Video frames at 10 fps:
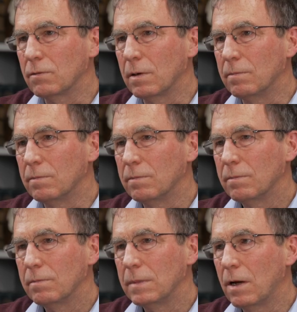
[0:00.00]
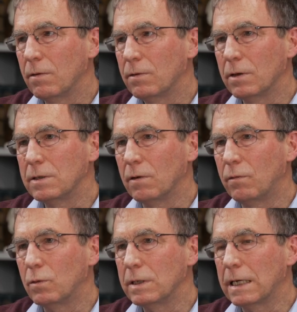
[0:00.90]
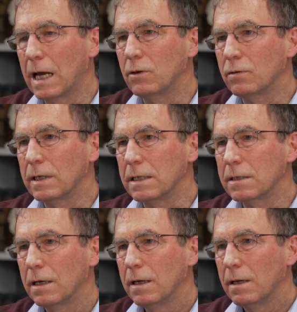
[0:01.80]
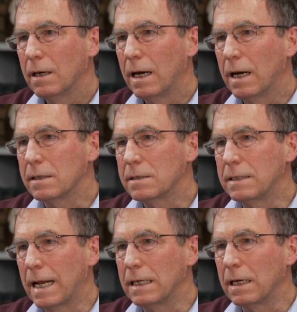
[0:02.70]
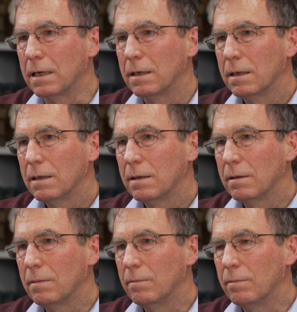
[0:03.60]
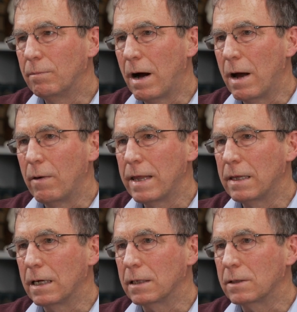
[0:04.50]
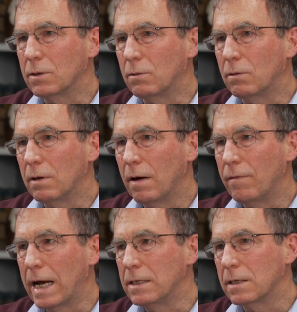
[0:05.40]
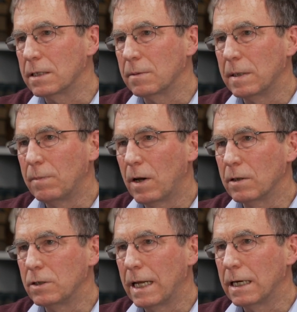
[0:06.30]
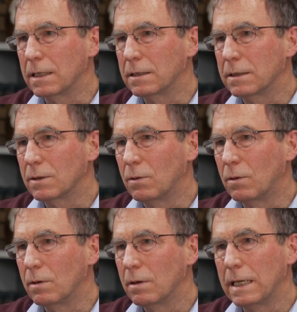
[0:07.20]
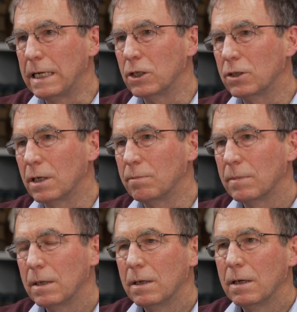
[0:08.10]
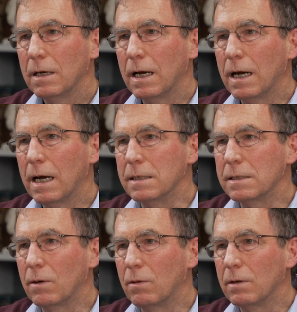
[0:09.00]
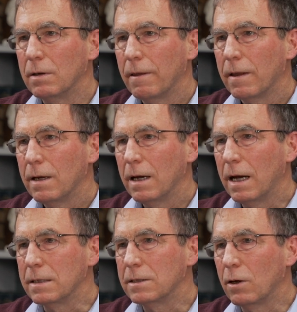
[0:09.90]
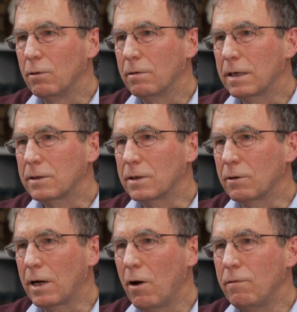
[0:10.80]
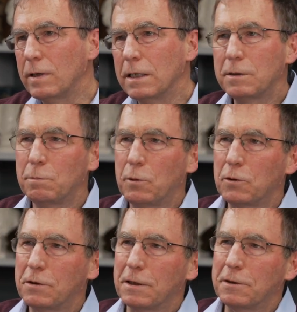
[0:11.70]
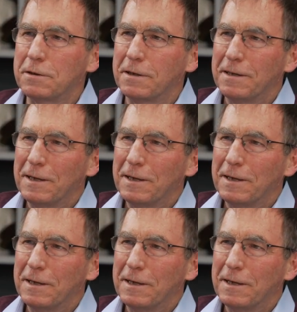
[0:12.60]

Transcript: from you know 30 or 40 Tremendous. countries uh, studying bioethics or evangelism and apologetics or leadership uh, and so on. Uh, so, so COVID has pushed us,